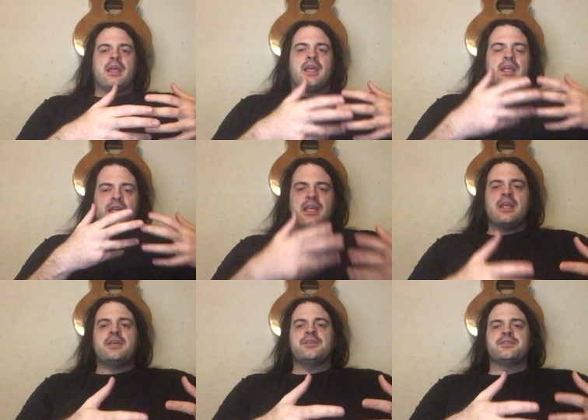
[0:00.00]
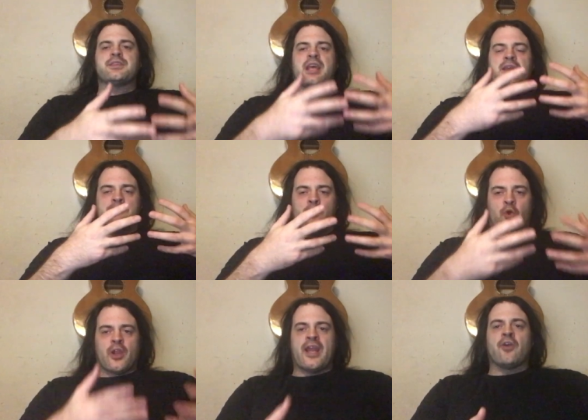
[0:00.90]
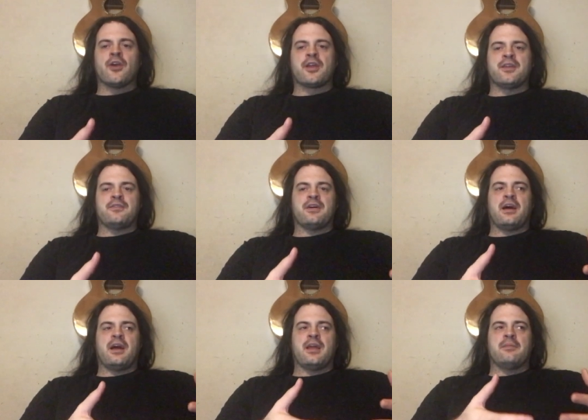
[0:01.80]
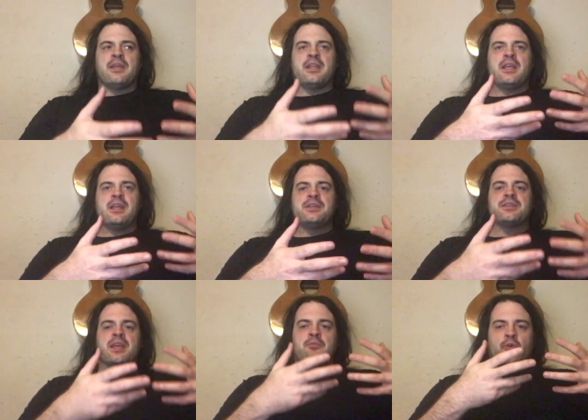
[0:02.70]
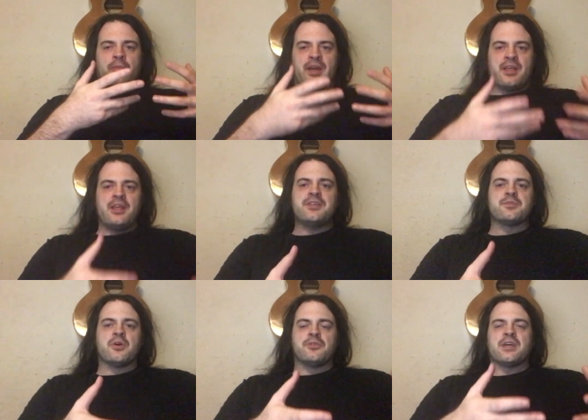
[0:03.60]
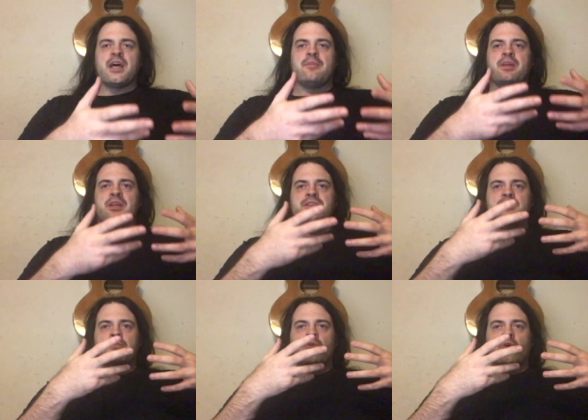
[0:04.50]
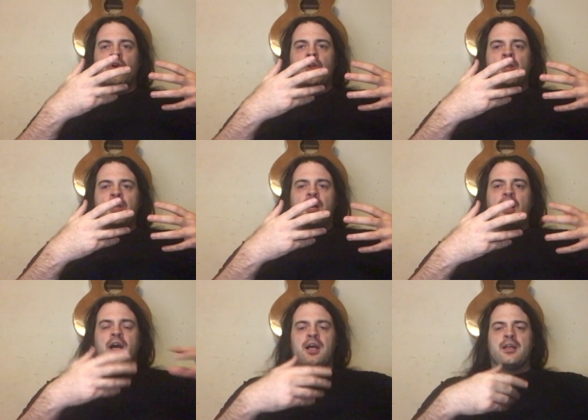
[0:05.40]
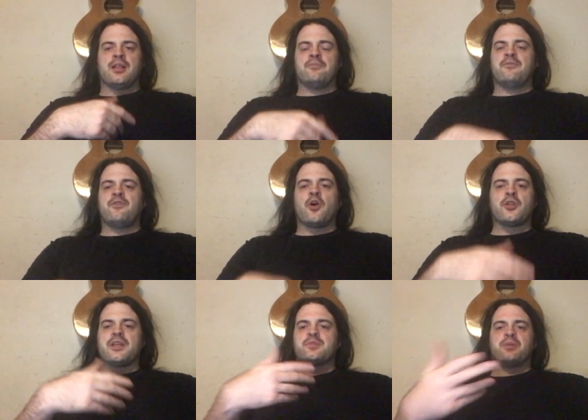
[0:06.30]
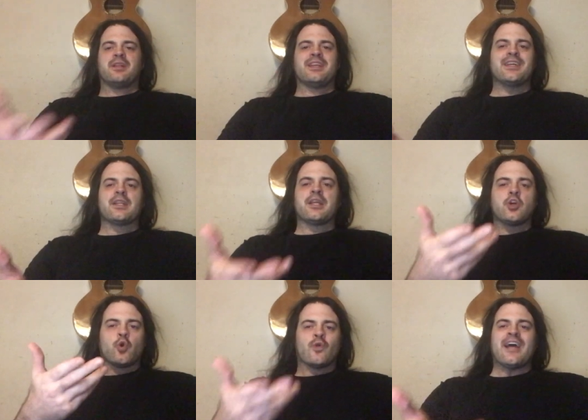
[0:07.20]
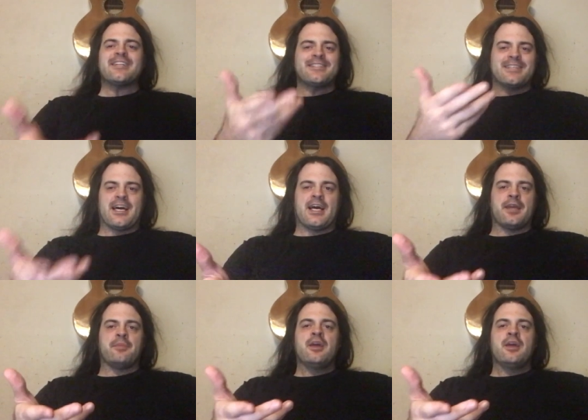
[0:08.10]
it is a more arrogant time. It is a more machismo time. It is a more, uh, a far less politically correct time,